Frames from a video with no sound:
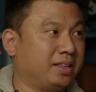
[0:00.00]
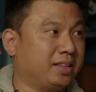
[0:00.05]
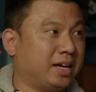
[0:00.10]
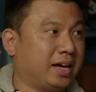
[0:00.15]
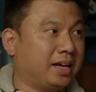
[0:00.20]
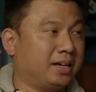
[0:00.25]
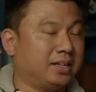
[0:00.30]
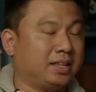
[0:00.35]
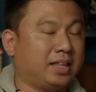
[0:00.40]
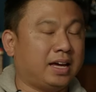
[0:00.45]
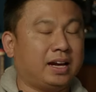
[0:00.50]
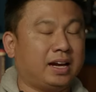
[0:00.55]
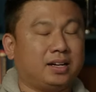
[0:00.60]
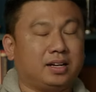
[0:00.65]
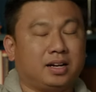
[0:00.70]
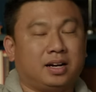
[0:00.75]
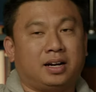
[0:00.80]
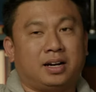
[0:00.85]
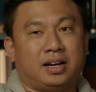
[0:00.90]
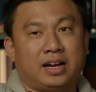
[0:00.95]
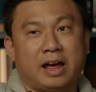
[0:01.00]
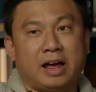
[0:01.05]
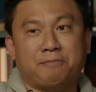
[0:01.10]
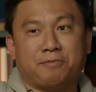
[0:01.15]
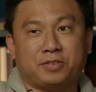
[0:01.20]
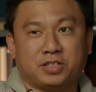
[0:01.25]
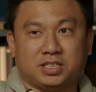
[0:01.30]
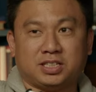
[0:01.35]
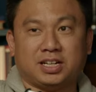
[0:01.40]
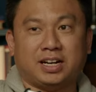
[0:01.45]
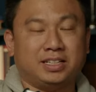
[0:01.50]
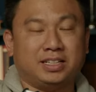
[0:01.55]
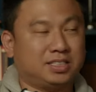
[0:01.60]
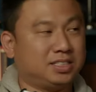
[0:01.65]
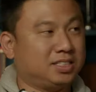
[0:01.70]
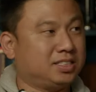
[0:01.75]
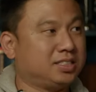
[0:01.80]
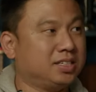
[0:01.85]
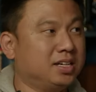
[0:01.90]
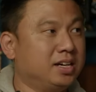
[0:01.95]
that that uh,
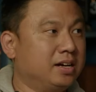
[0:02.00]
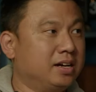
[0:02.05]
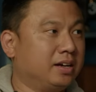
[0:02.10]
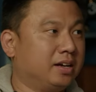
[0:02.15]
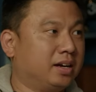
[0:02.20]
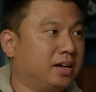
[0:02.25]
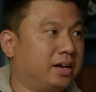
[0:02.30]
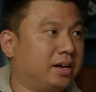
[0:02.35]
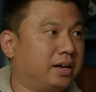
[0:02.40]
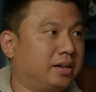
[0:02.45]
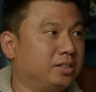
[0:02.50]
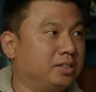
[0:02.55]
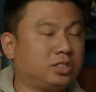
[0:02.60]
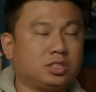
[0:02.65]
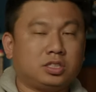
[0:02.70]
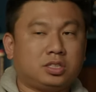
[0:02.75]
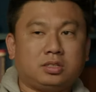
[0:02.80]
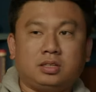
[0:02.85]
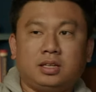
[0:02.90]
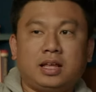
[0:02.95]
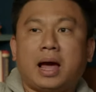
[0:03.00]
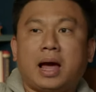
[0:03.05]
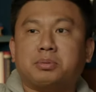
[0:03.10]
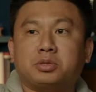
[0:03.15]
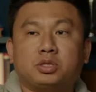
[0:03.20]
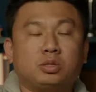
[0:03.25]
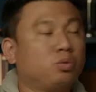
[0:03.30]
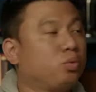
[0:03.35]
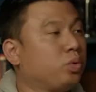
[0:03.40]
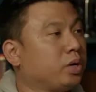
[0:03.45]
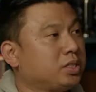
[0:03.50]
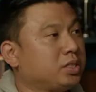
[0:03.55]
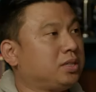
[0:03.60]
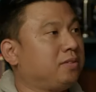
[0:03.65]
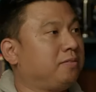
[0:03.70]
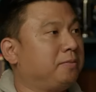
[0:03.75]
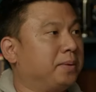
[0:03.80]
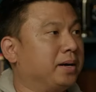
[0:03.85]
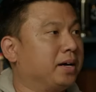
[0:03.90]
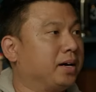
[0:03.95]
emphasizes uh, just the absolute worst
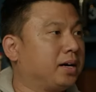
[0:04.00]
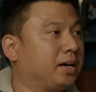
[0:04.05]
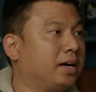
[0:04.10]
of America. The